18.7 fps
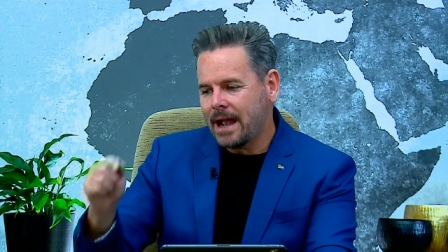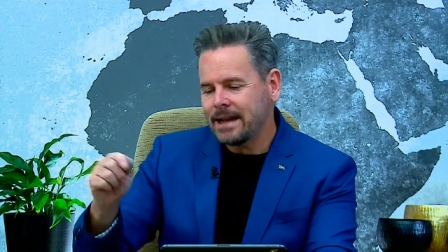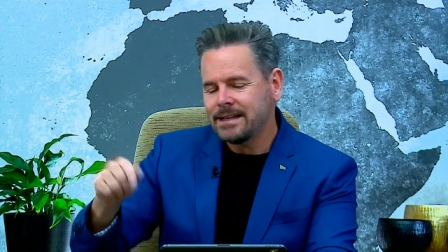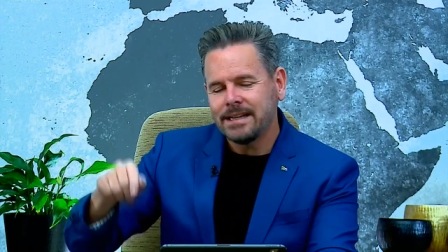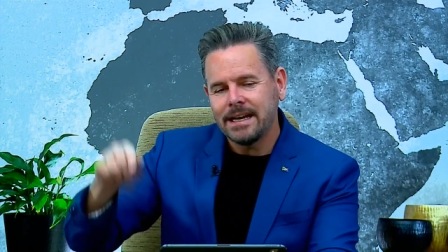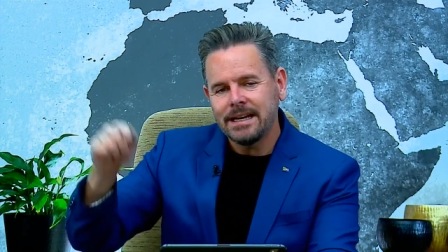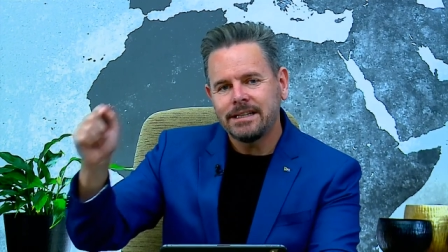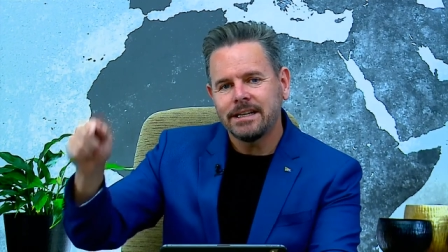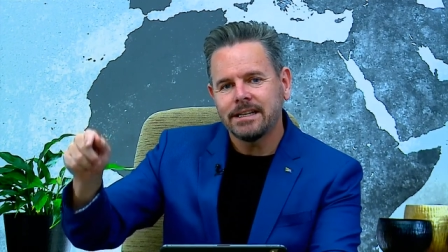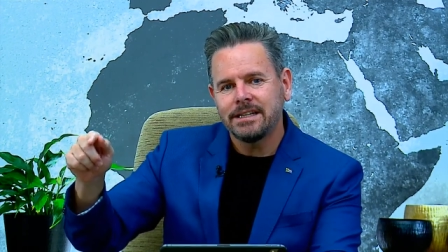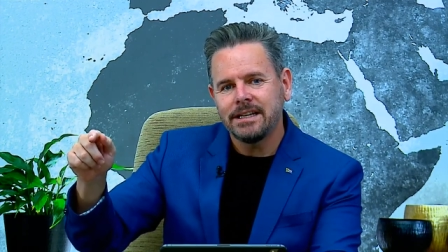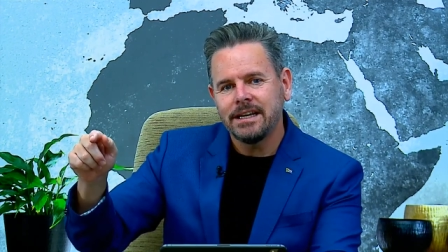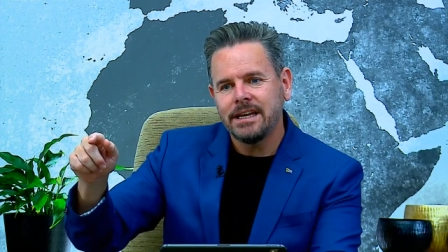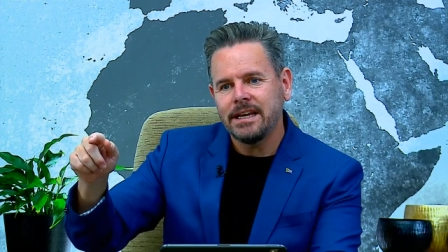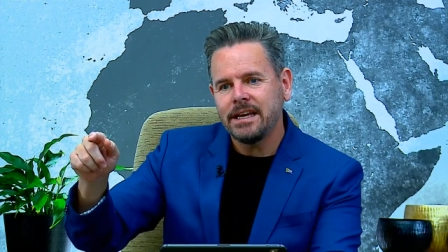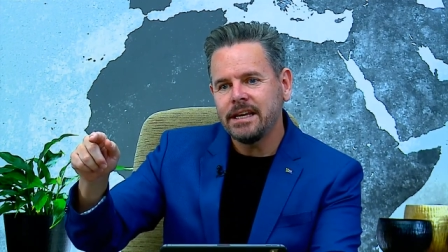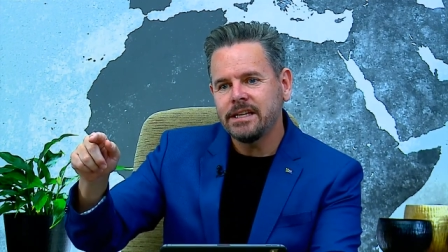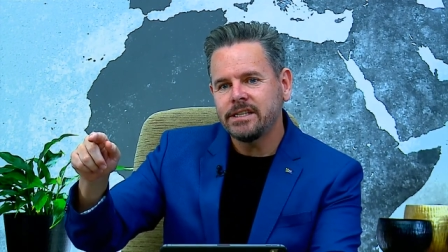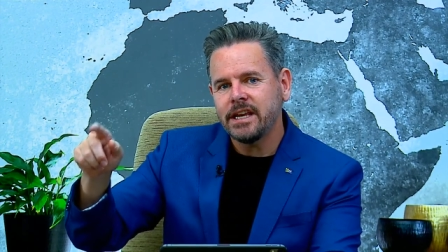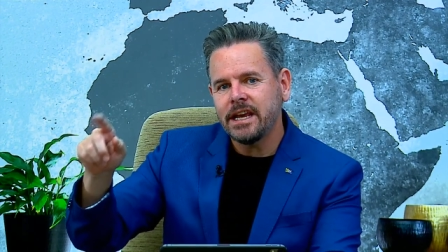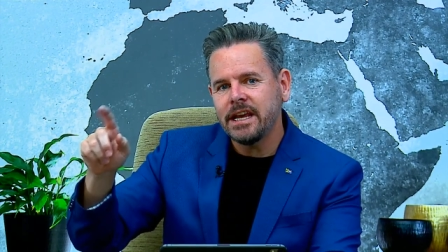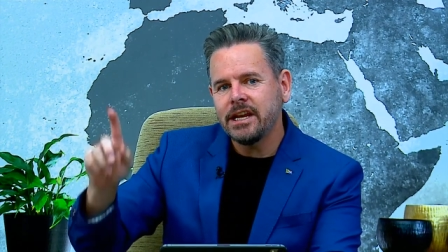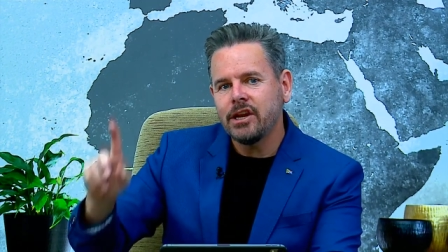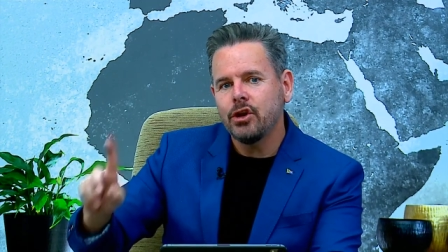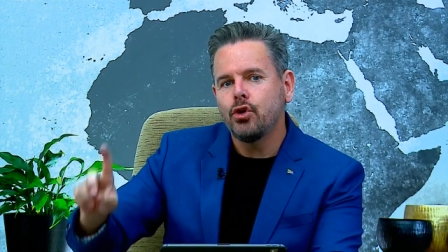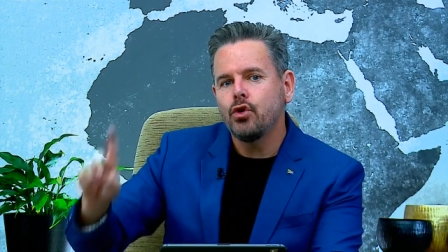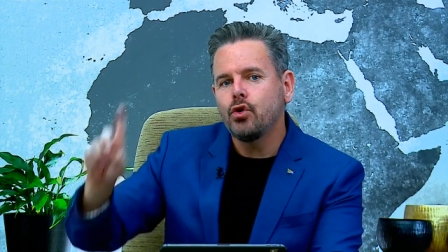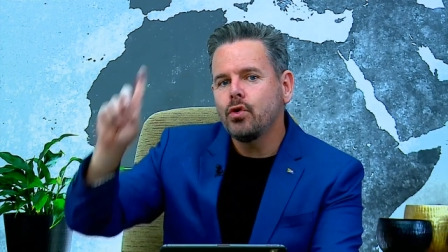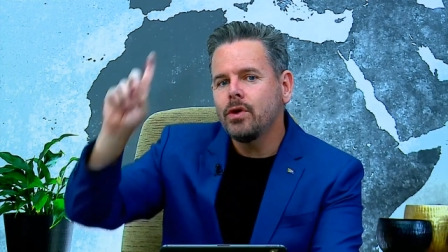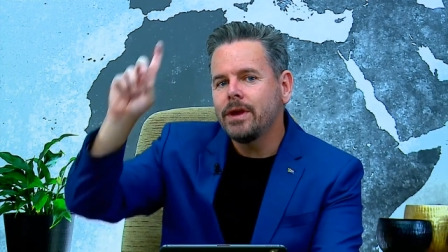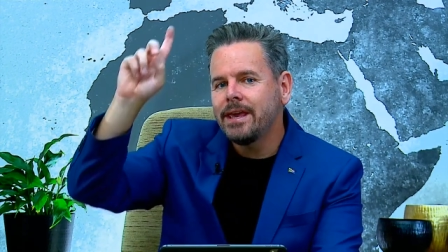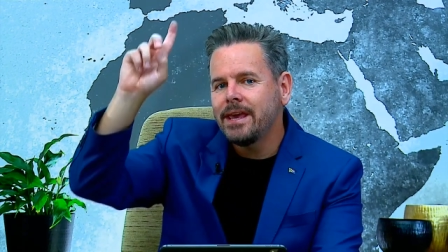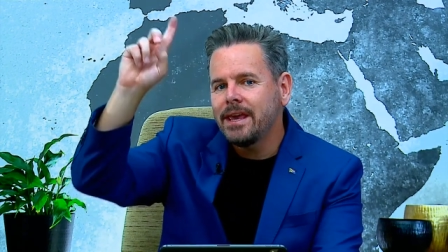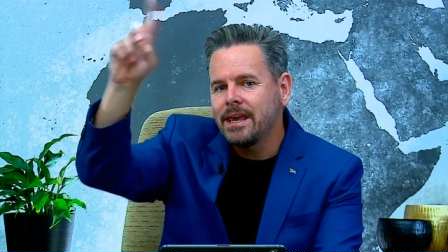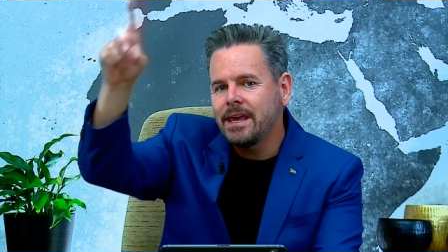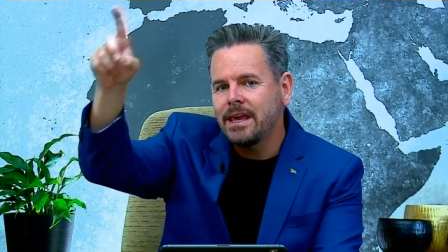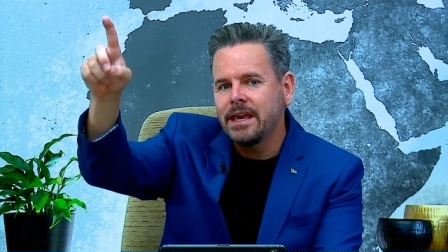identity is in who
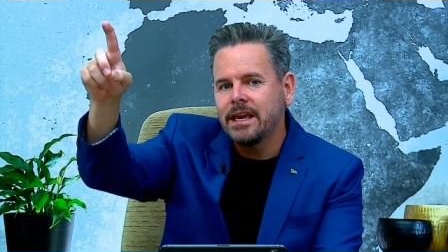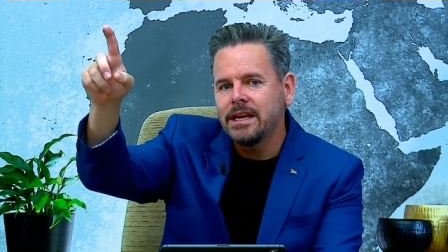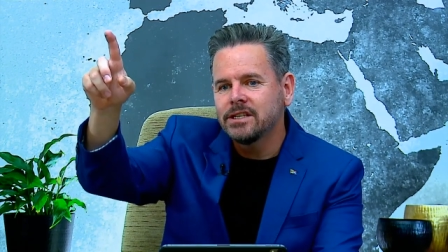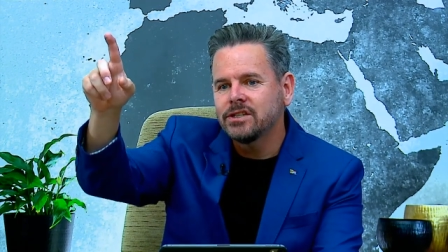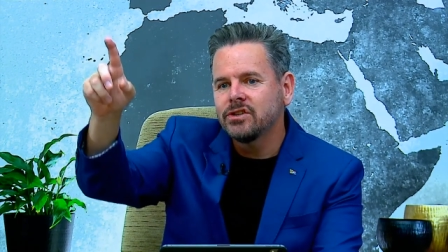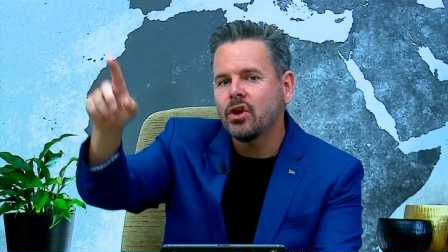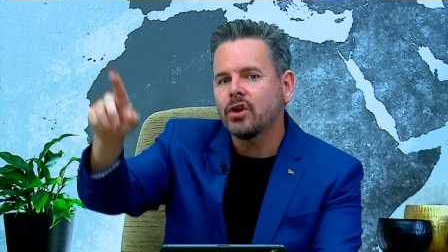He is,